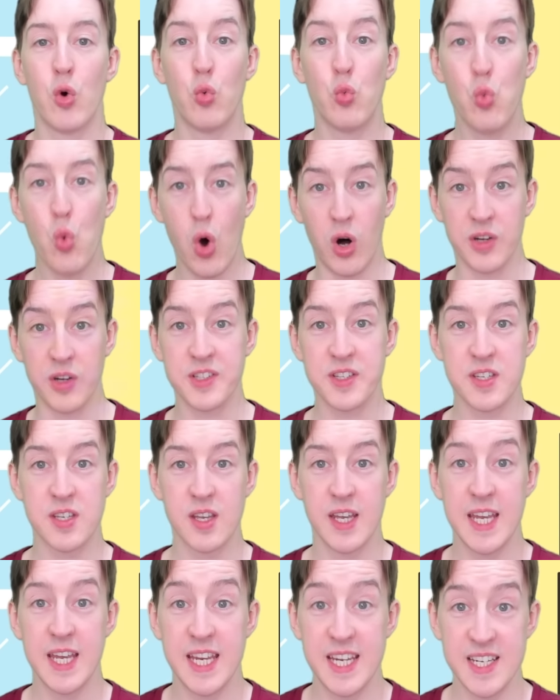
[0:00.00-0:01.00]
What
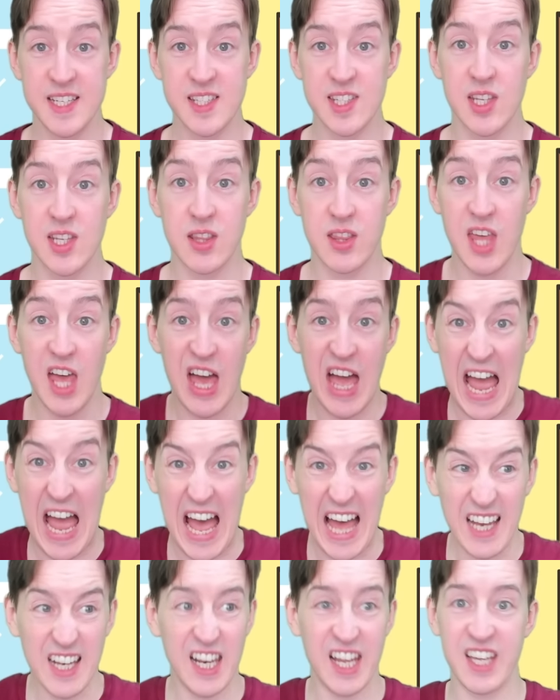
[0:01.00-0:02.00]
is the
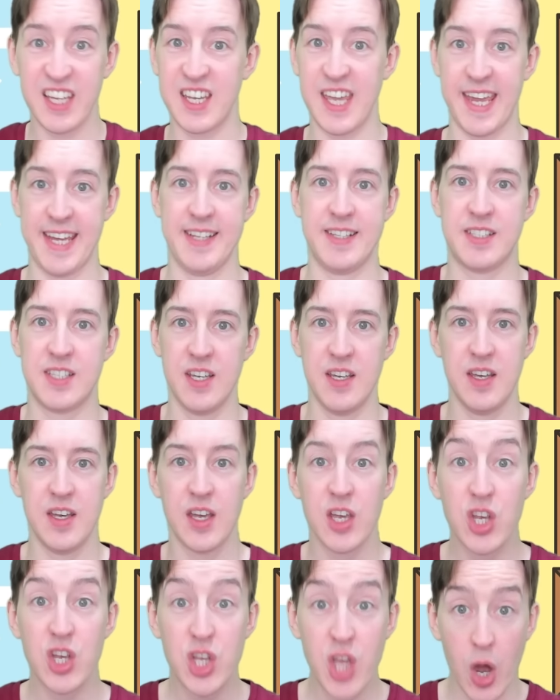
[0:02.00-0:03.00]
alligator
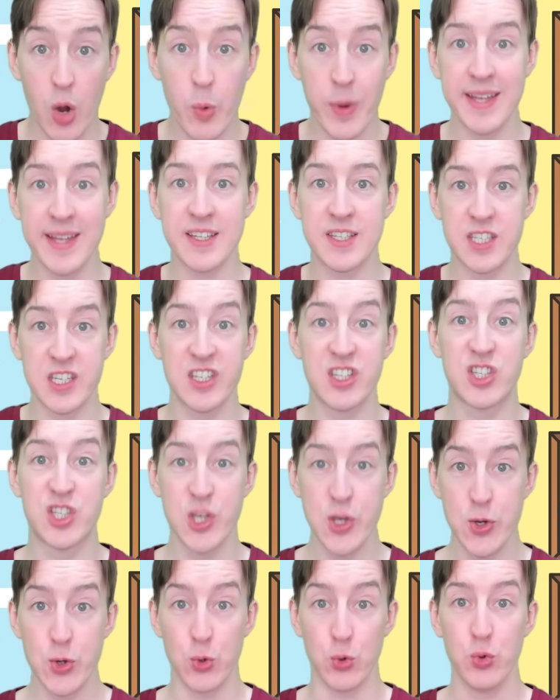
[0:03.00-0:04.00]
going to
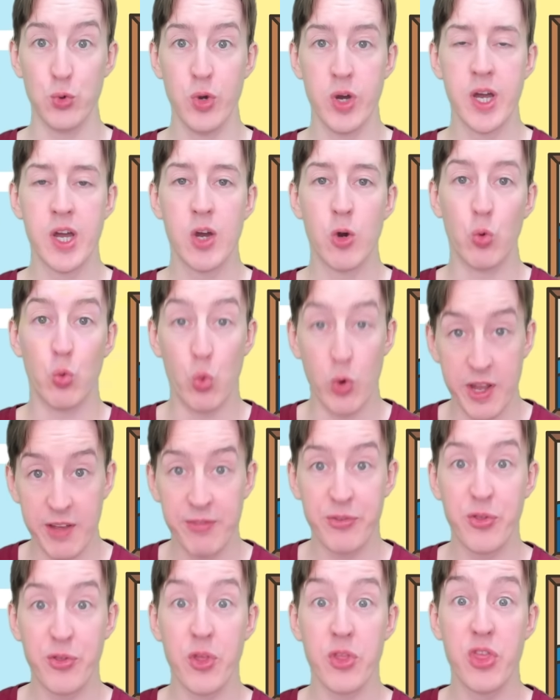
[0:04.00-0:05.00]
do with
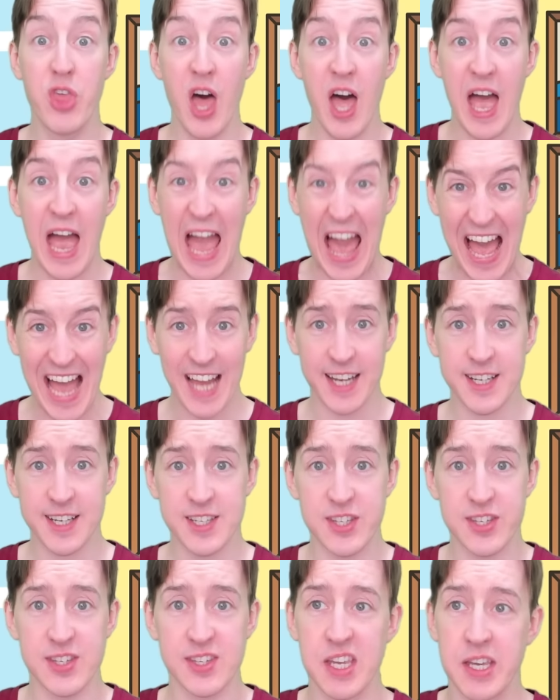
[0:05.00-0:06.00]
the
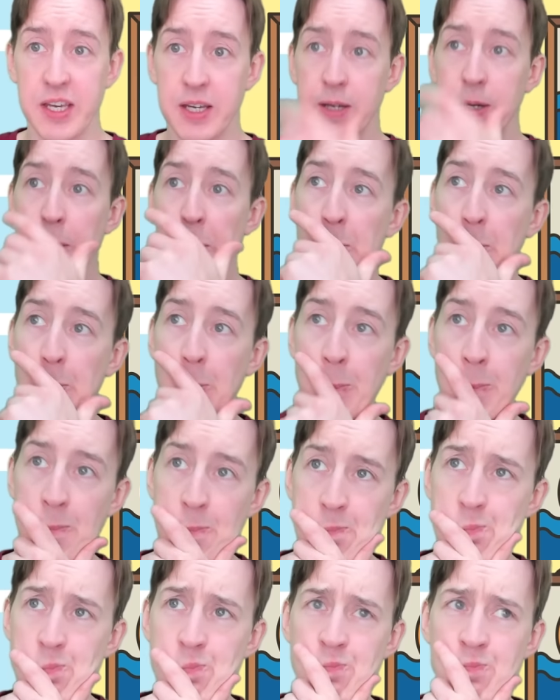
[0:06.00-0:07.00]
axe?
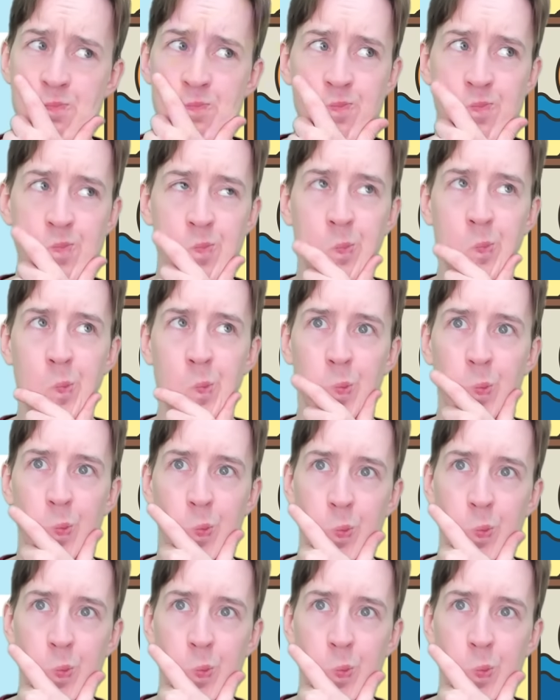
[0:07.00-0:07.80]
Hmm.